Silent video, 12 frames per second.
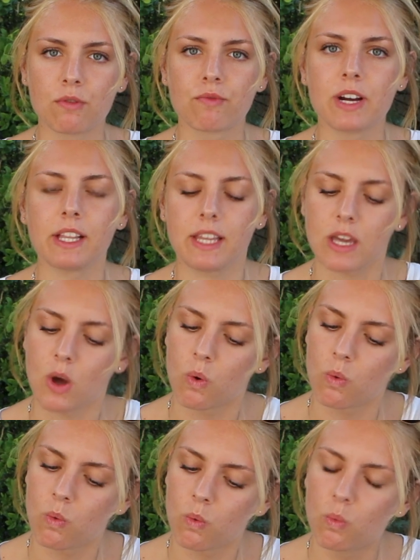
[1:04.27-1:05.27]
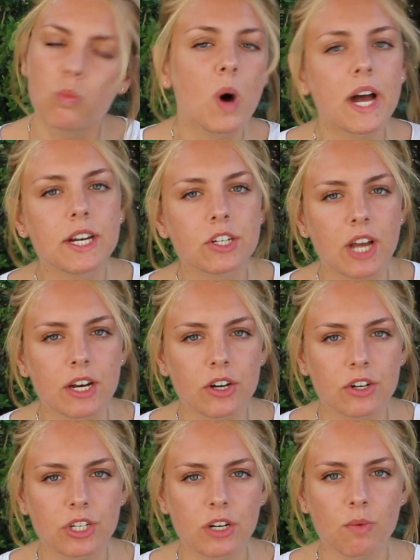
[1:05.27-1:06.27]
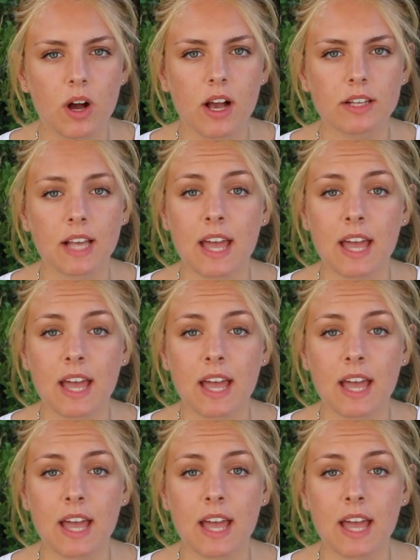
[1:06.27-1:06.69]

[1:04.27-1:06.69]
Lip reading: really what gender she was,